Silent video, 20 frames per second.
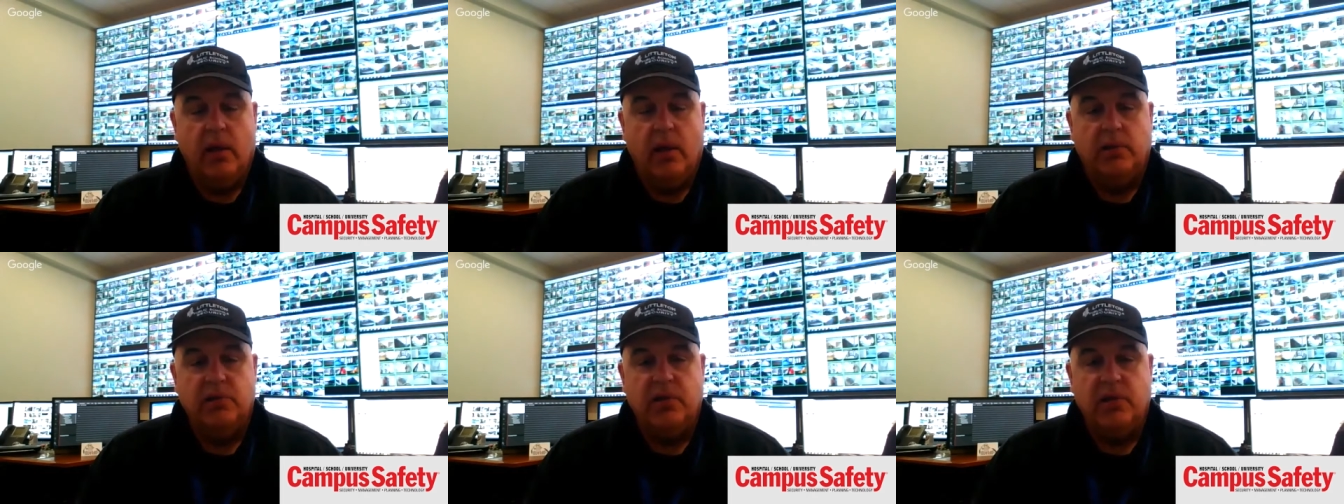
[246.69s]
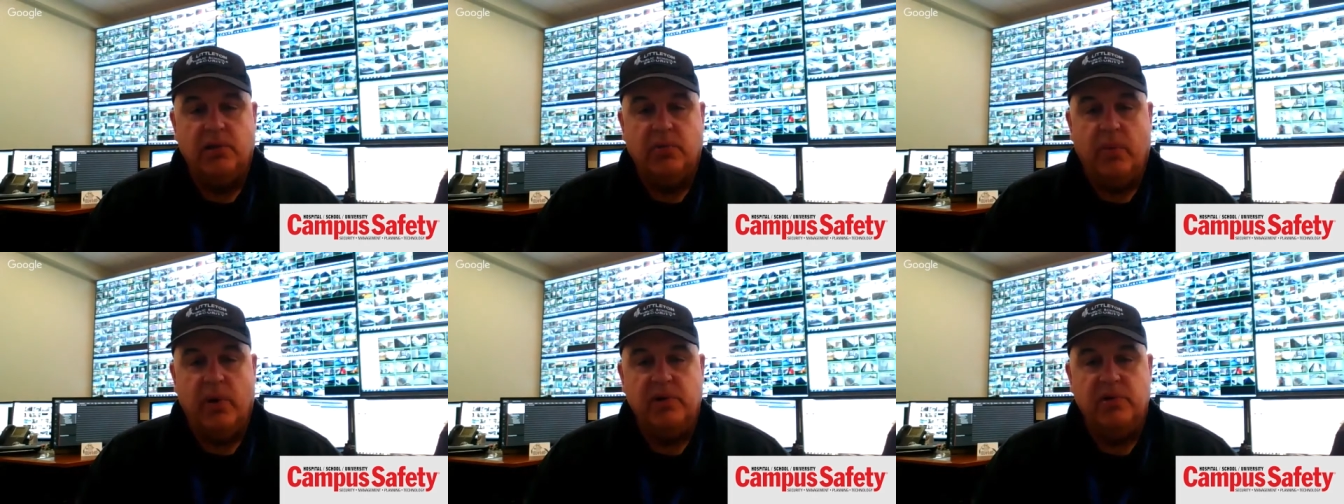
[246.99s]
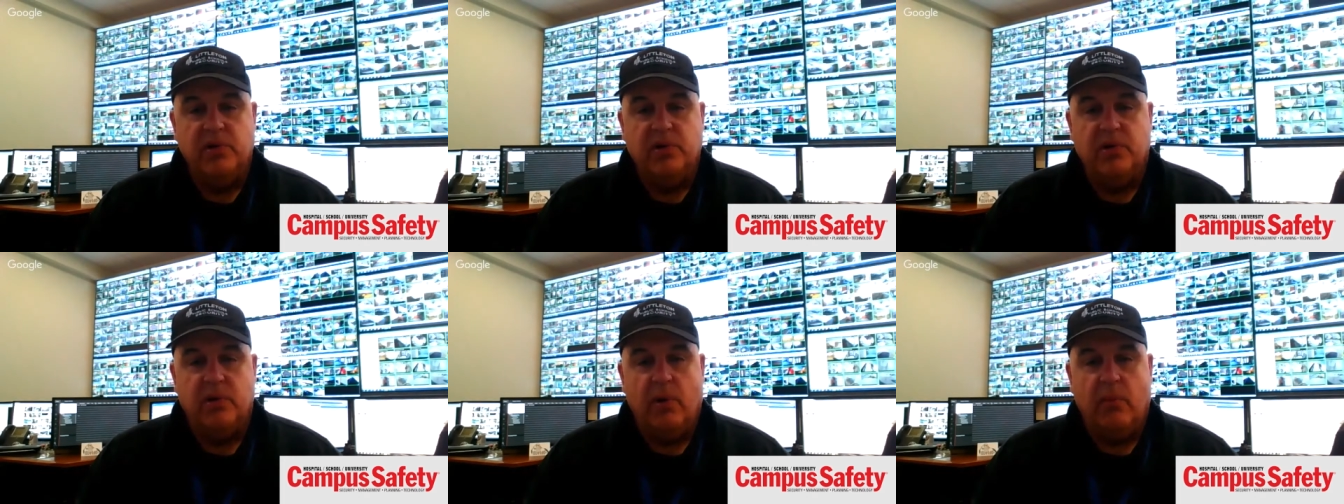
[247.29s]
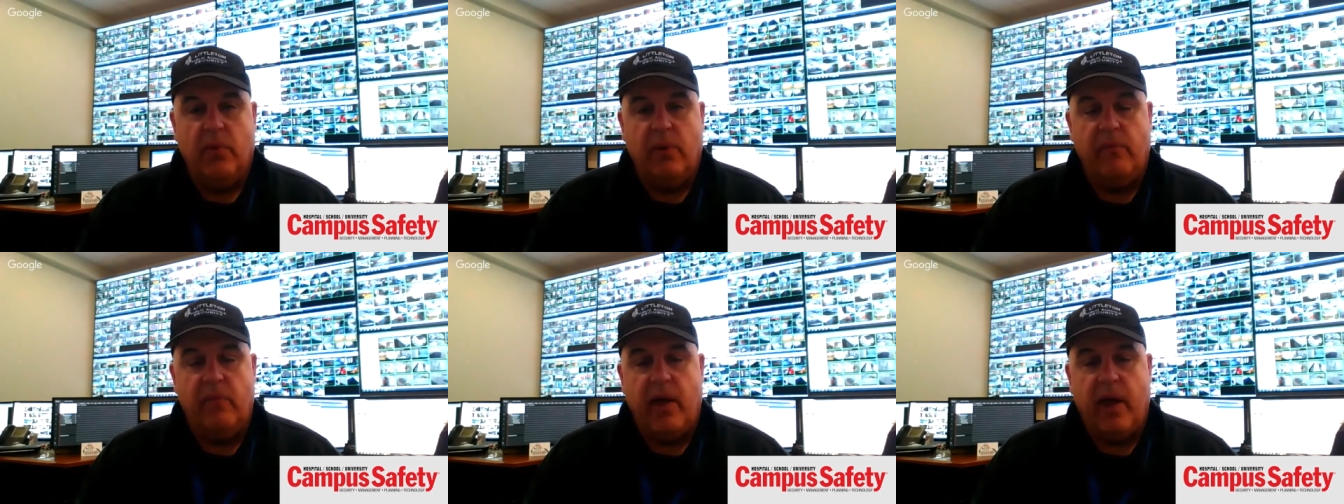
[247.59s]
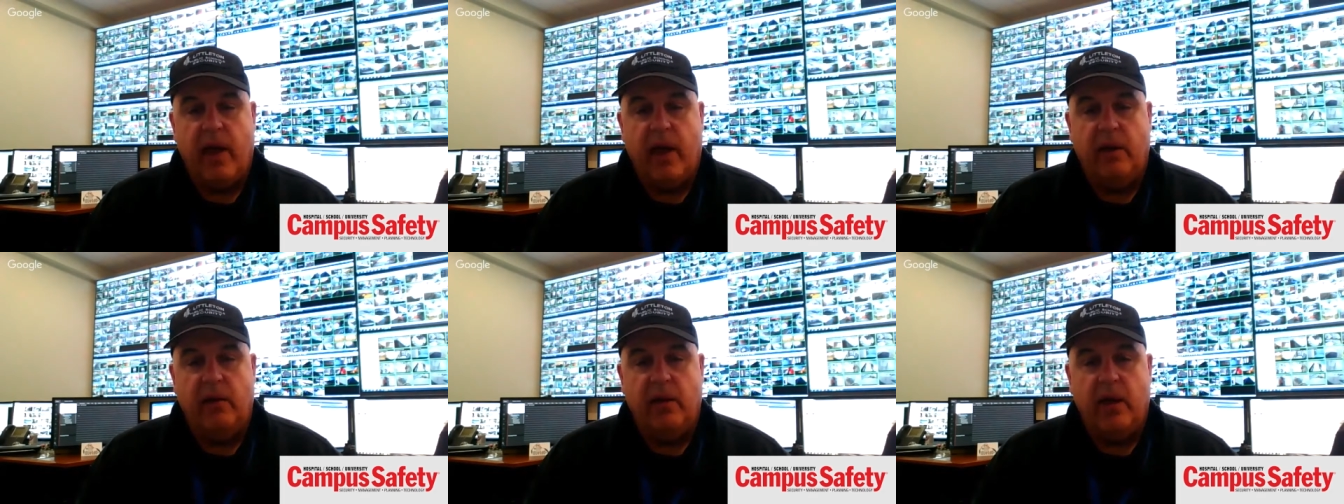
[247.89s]
situations that we've
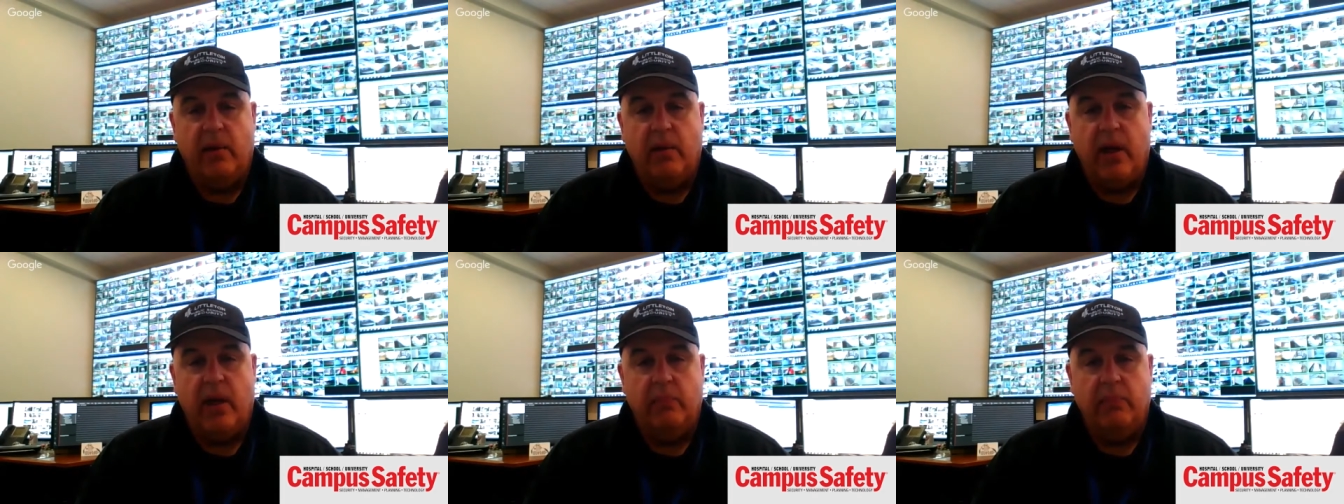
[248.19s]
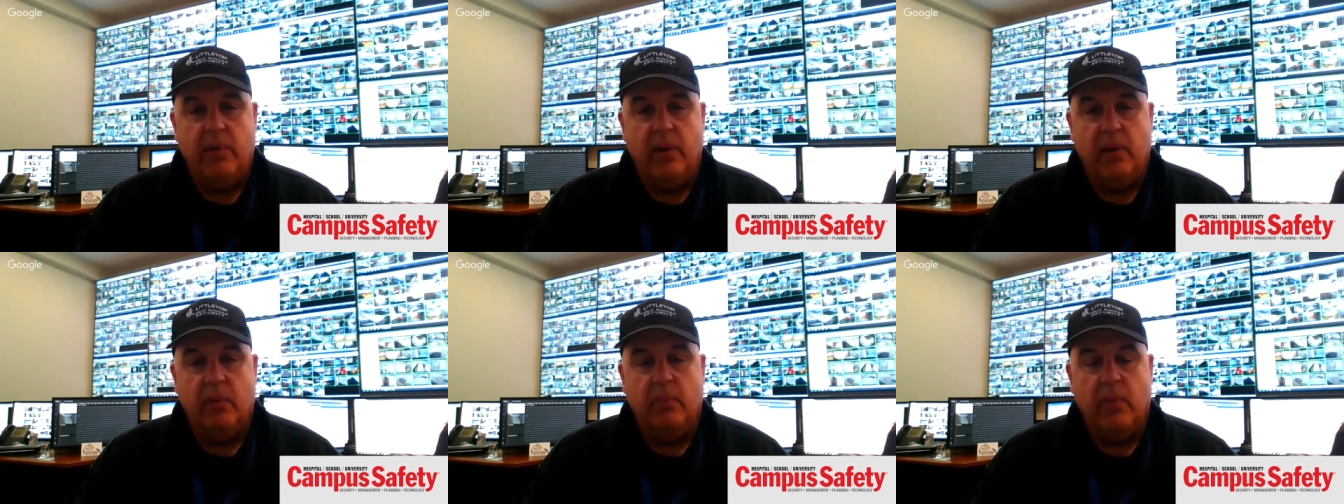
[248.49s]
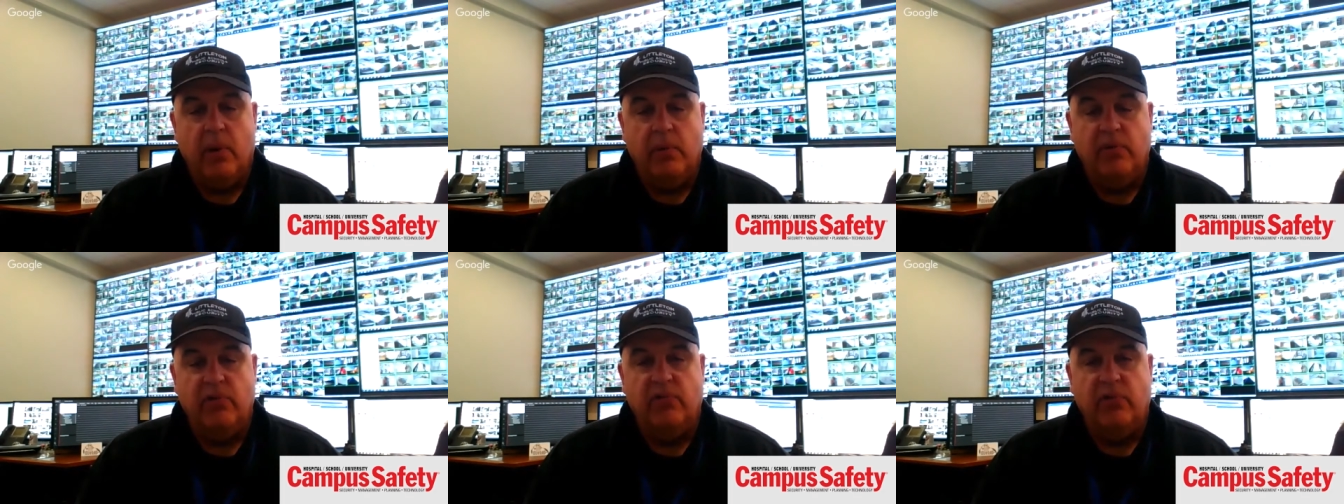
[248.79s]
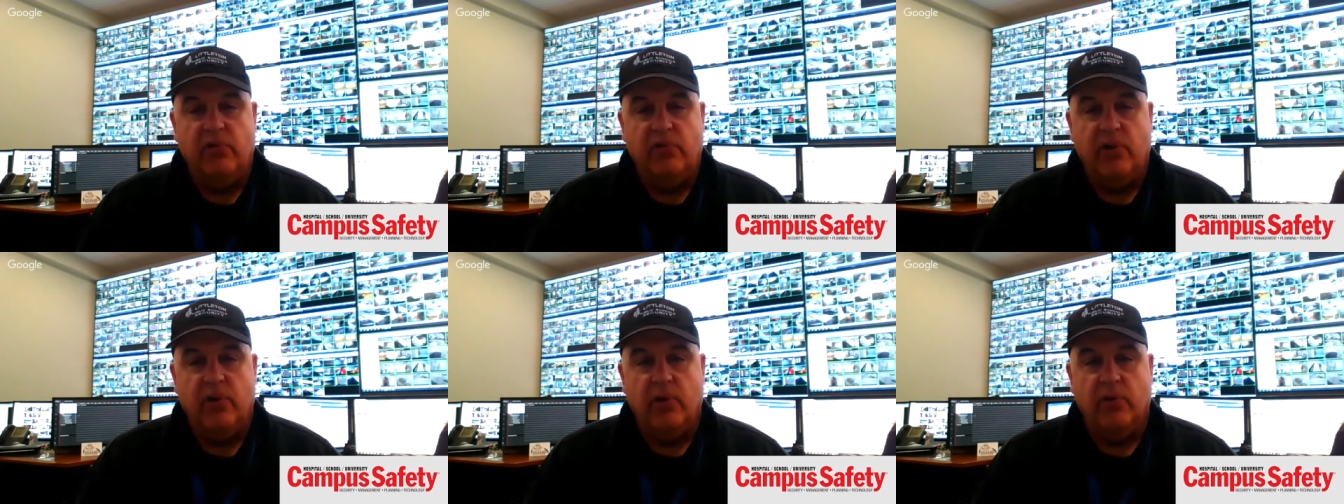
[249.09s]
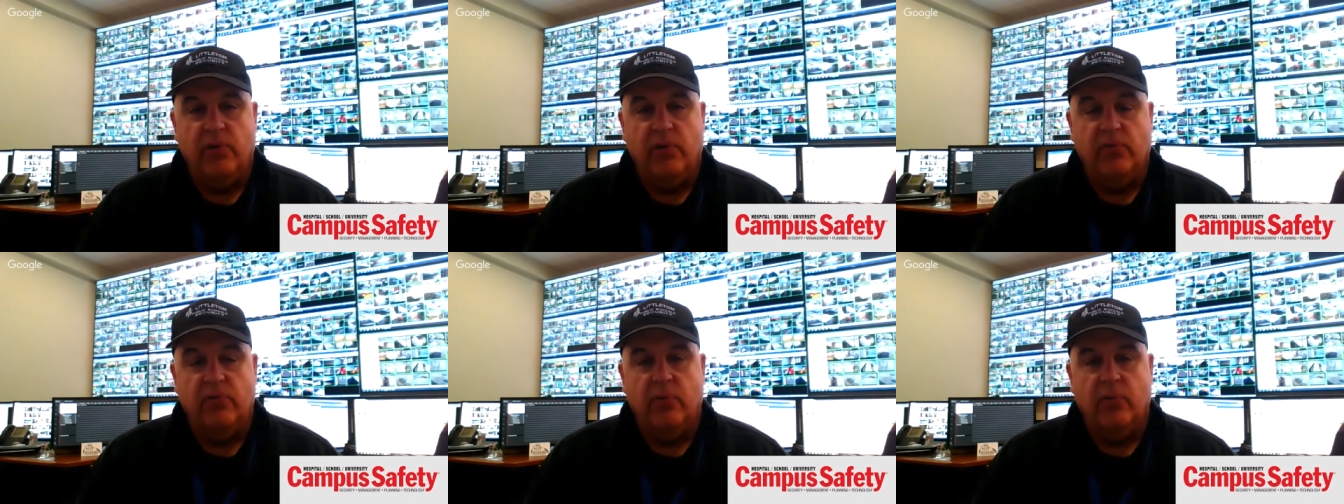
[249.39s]
had that have been emergencies here
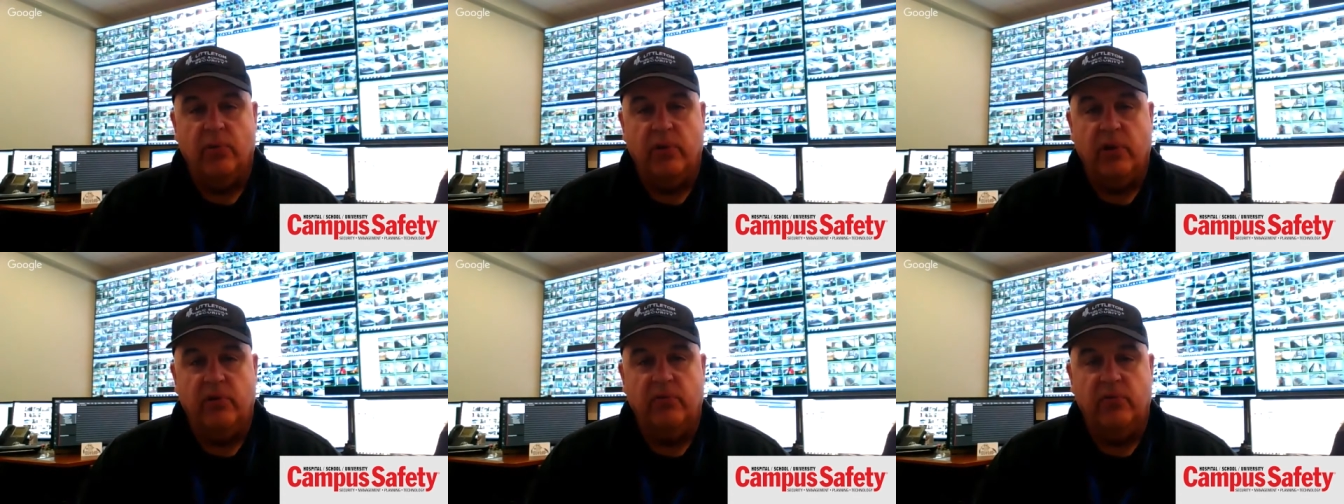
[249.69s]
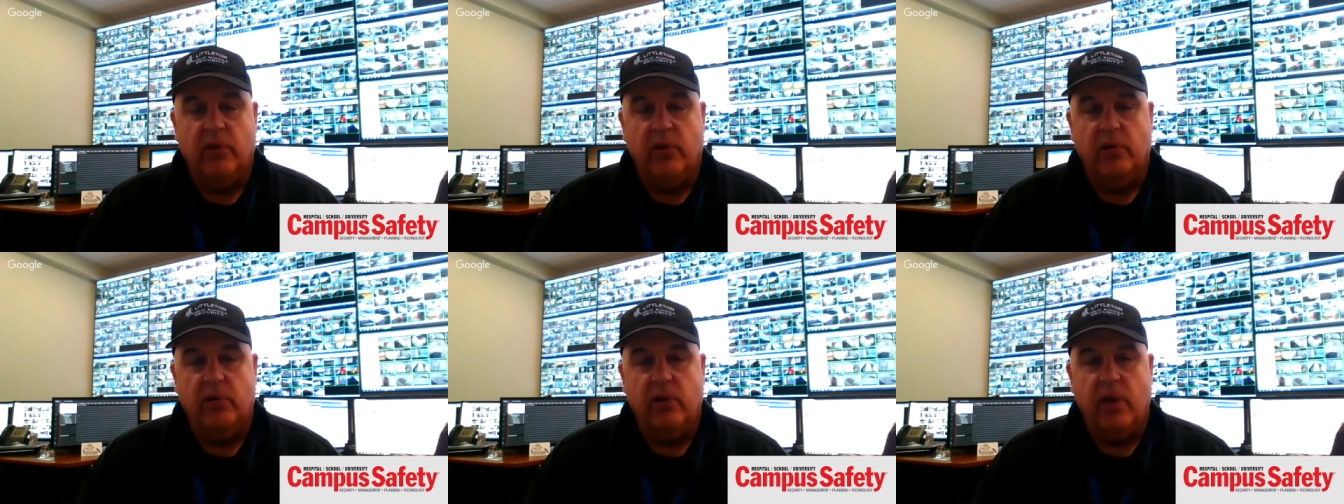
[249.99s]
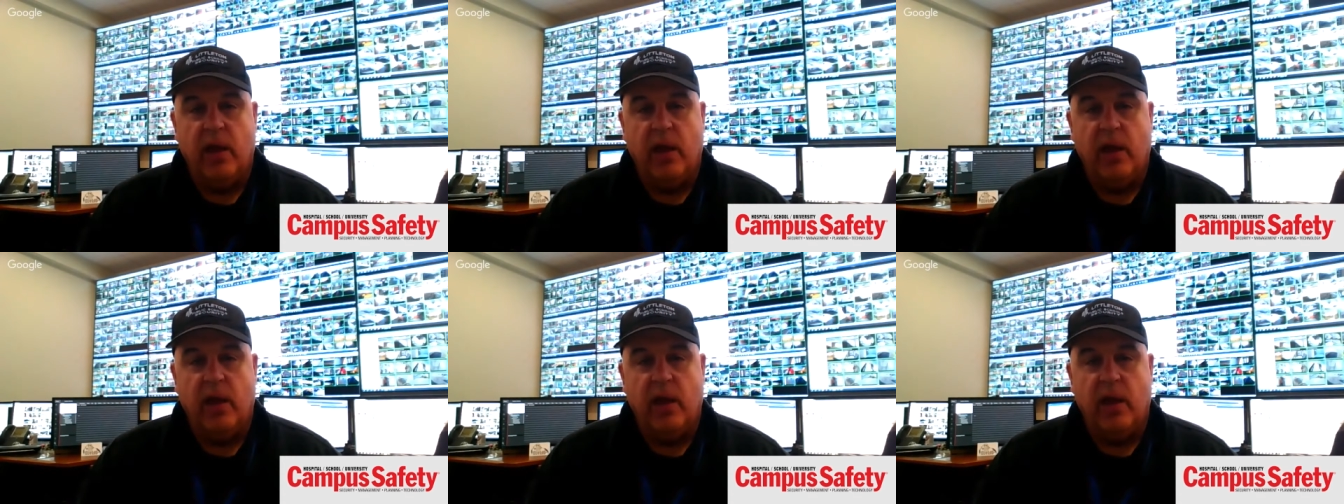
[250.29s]
in the school district,